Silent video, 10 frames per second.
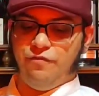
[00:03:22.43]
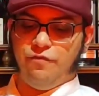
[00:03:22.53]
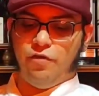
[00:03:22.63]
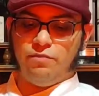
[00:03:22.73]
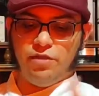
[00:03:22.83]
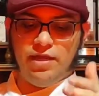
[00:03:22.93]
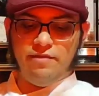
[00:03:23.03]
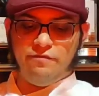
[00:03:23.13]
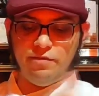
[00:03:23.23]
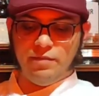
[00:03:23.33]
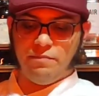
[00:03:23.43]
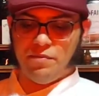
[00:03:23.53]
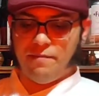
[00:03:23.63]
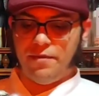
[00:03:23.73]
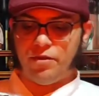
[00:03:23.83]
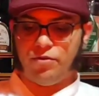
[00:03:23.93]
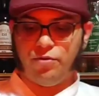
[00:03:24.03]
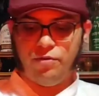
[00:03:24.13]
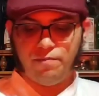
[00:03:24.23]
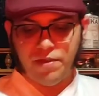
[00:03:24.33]
formula from the Premier
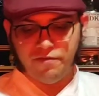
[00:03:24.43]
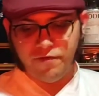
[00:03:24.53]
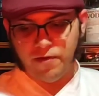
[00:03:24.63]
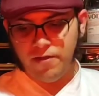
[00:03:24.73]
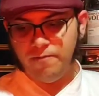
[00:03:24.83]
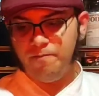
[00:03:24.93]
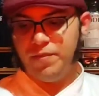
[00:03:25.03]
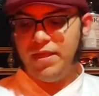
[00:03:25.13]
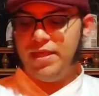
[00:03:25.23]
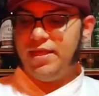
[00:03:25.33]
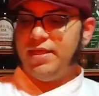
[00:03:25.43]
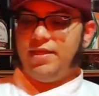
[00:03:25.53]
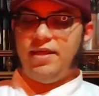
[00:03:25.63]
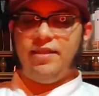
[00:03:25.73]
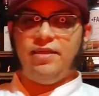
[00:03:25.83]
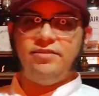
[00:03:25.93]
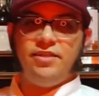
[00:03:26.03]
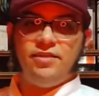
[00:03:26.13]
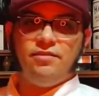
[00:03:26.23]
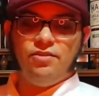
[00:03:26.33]
Cru of Pierre Ferrand, and that's
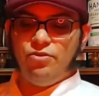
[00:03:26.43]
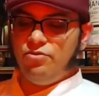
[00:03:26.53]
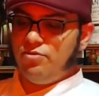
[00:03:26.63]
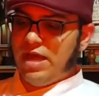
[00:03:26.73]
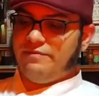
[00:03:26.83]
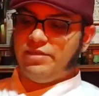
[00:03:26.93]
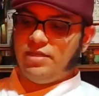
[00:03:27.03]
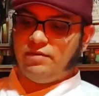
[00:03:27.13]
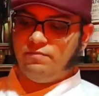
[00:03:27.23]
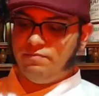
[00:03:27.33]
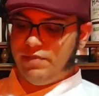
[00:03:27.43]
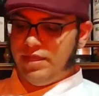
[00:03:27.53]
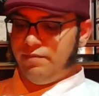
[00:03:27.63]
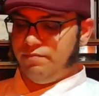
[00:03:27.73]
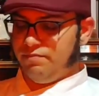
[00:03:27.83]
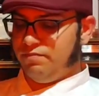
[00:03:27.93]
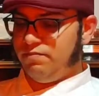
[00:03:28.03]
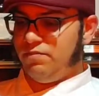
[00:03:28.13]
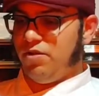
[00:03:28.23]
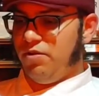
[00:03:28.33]
it. You have it done, made
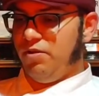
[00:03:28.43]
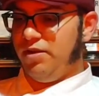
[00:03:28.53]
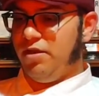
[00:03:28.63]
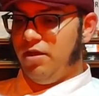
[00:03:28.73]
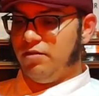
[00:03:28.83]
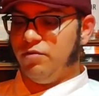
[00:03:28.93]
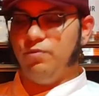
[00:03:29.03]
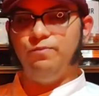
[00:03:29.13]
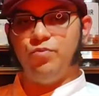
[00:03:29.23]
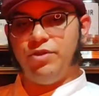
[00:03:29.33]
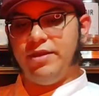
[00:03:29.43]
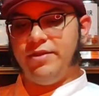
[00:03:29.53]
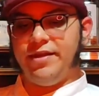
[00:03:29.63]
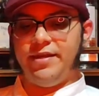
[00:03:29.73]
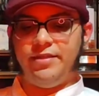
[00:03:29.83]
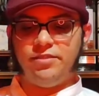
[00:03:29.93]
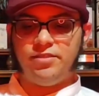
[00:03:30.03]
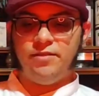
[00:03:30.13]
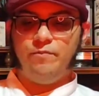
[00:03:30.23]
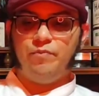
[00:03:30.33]
all along. 3
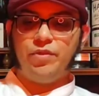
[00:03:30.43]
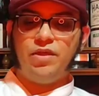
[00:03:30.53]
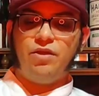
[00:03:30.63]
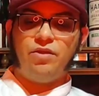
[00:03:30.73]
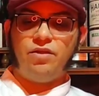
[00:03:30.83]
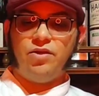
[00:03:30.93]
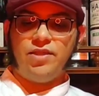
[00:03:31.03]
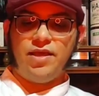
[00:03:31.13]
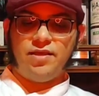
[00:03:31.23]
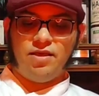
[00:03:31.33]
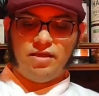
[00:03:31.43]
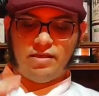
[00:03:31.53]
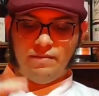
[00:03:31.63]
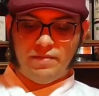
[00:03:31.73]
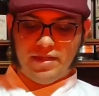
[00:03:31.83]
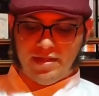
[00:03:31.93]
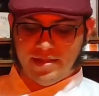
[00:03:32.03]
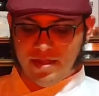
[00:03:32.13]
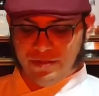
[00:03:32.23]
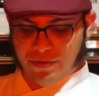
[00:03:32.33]
ingredients: cognac, crème de
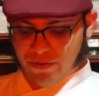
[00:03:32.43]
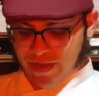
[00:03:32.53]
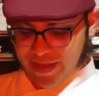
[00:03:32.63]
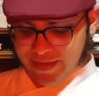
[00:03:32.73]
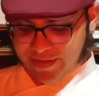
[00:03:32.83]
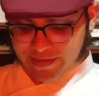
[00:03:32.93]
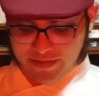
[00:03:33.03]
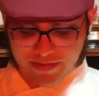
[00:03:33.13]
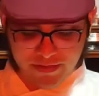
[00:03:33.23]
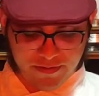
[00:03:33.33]
cacao, and